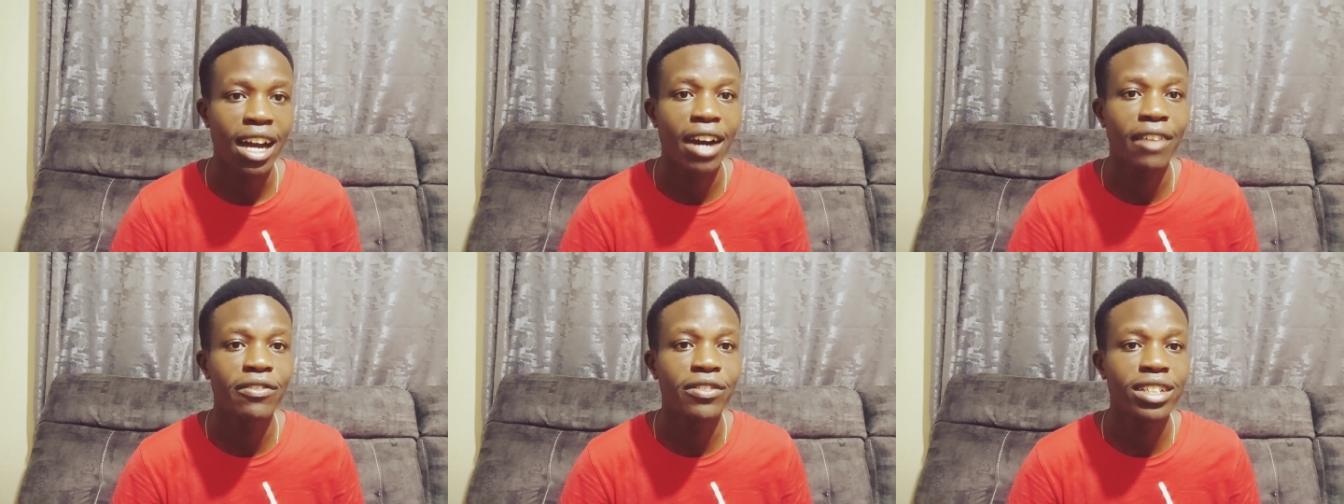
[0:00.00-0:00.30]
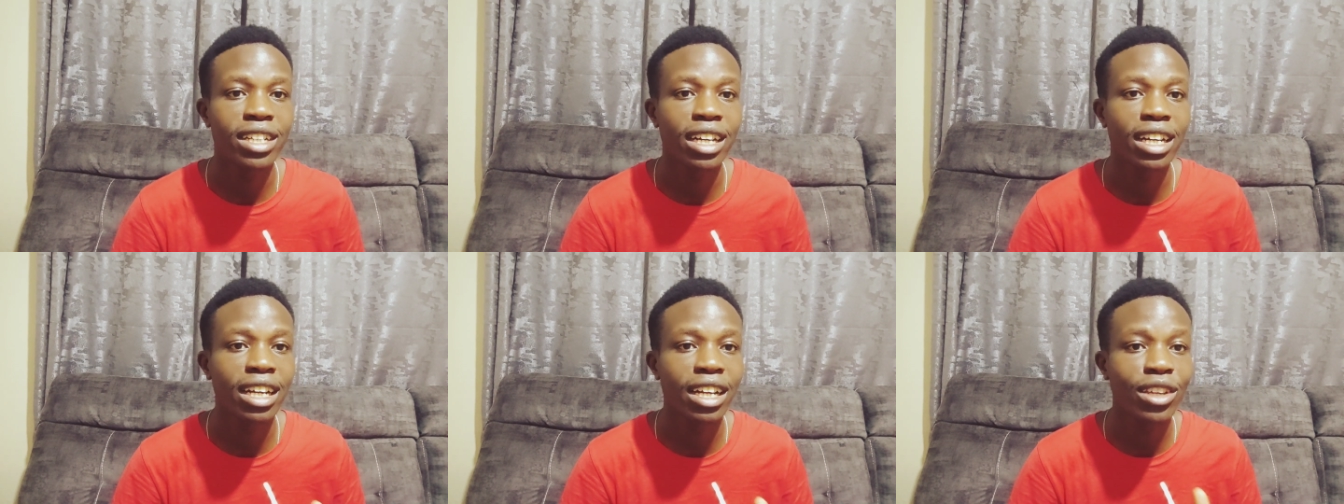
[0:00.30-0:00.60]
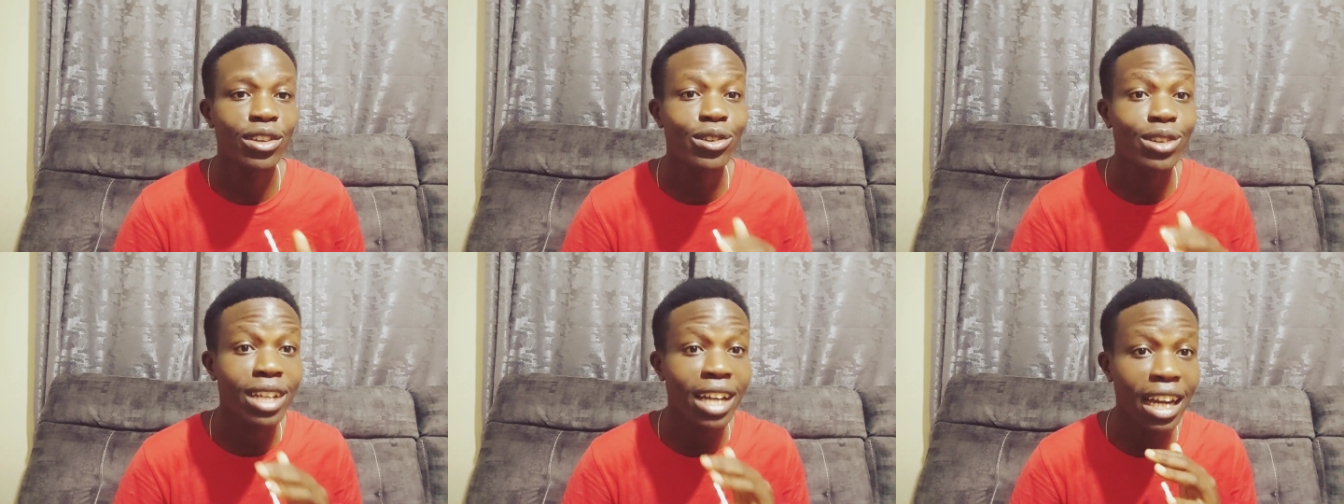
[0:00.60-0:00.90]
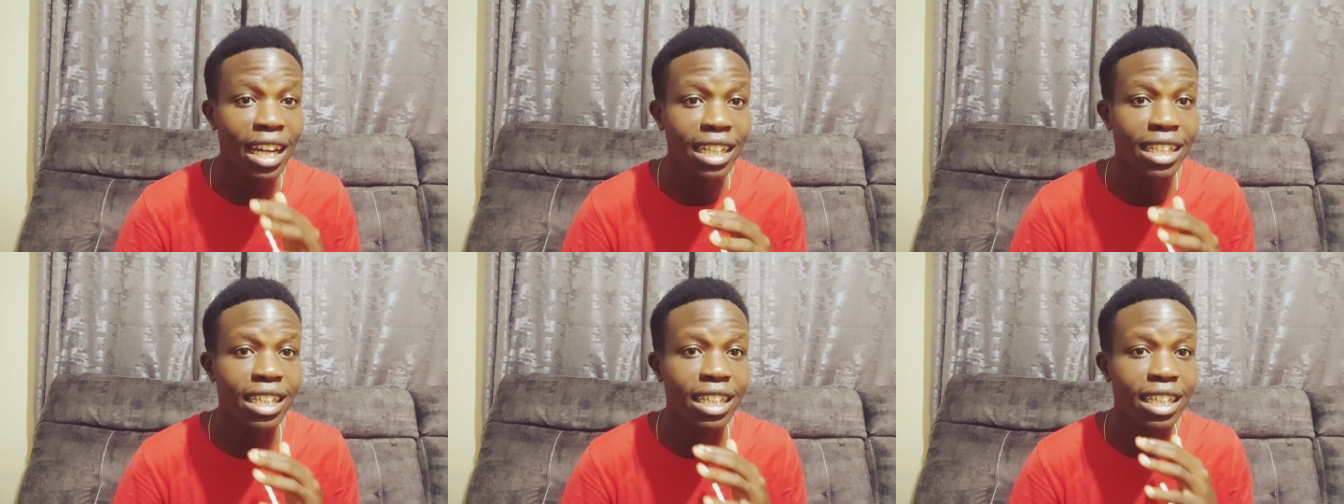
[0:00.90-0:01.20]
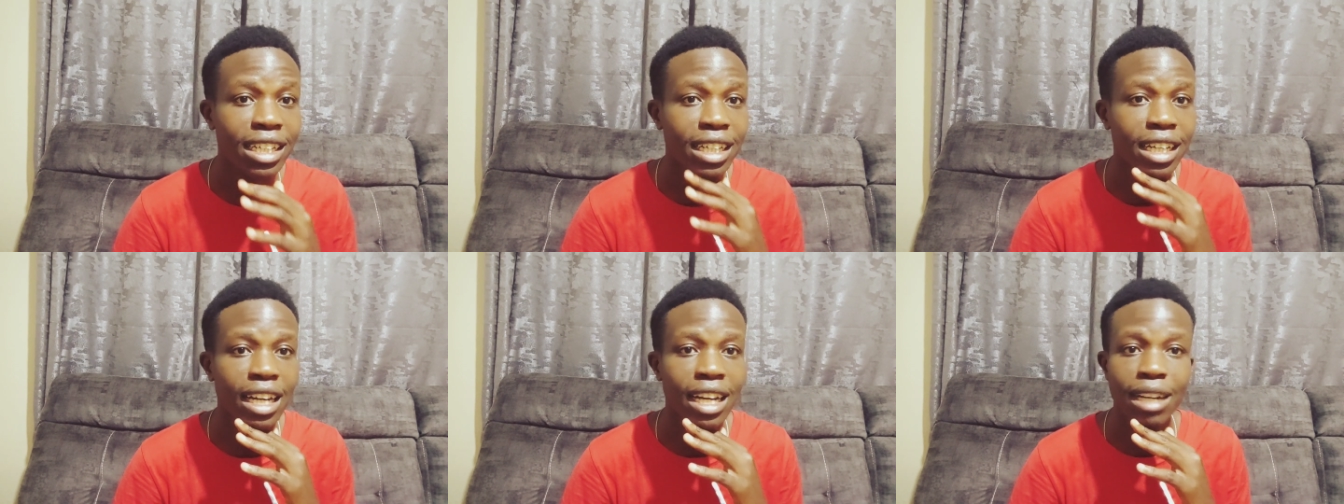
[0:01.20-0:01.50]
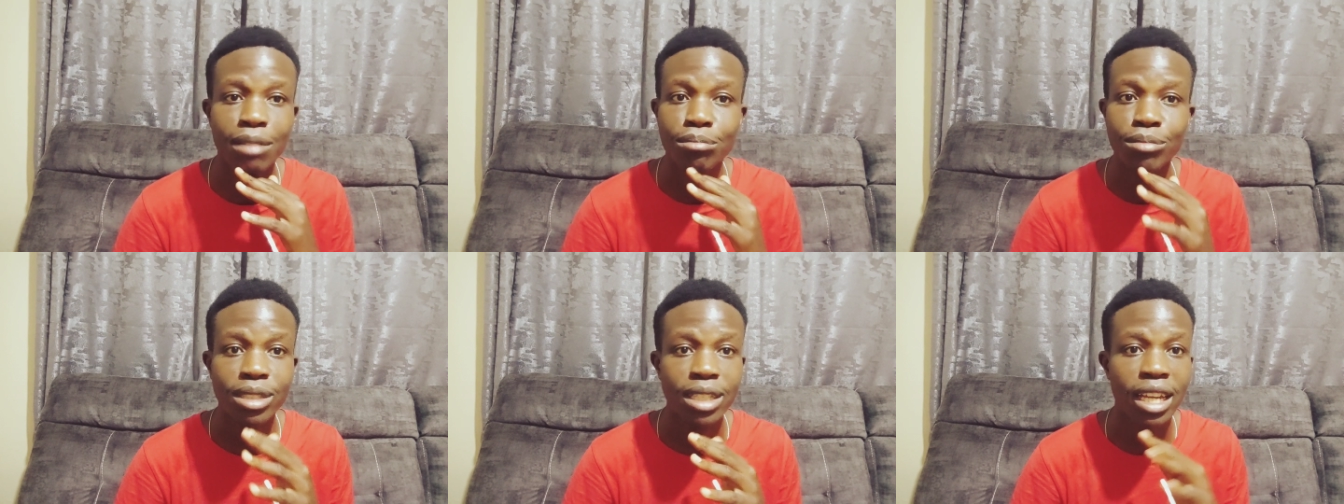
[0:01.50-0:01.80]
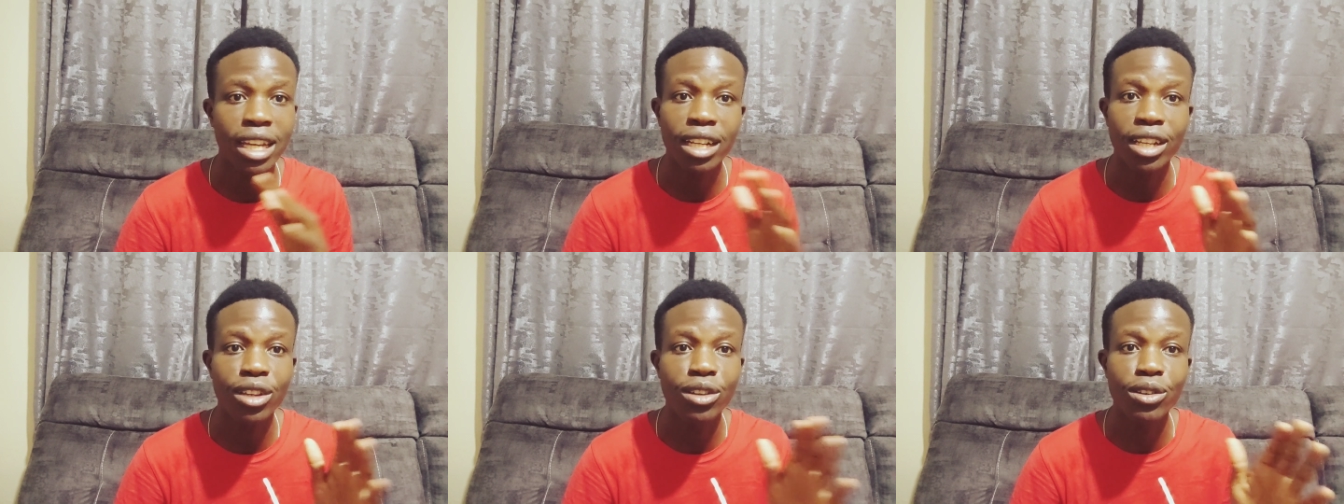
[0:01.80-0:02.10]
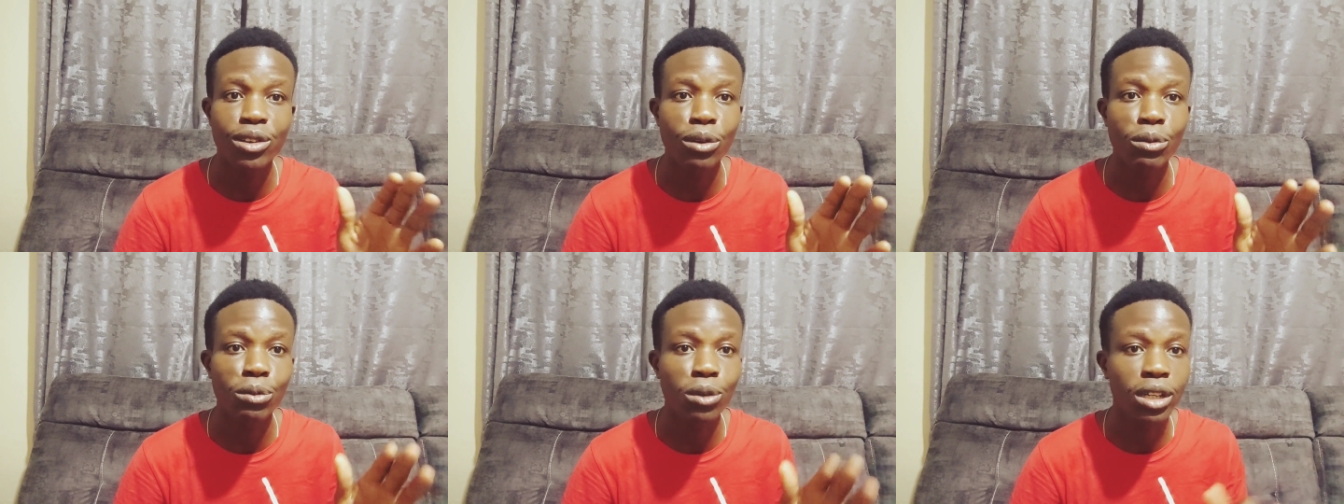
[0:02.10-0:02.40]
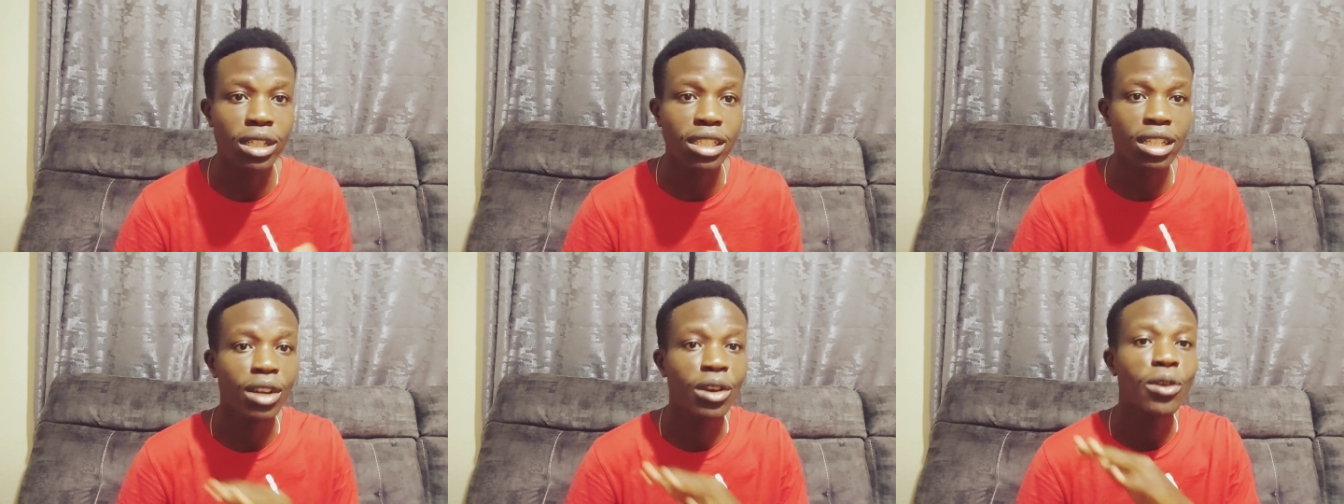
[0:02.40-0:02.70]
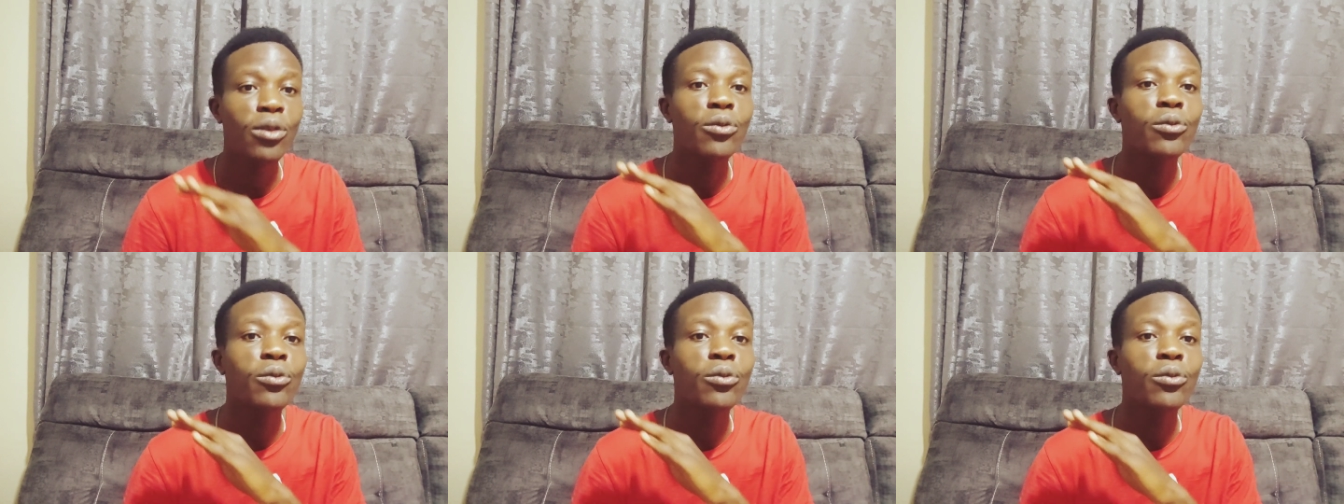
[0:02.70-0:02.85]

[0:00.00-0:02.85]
after Uganda um, said, you know what,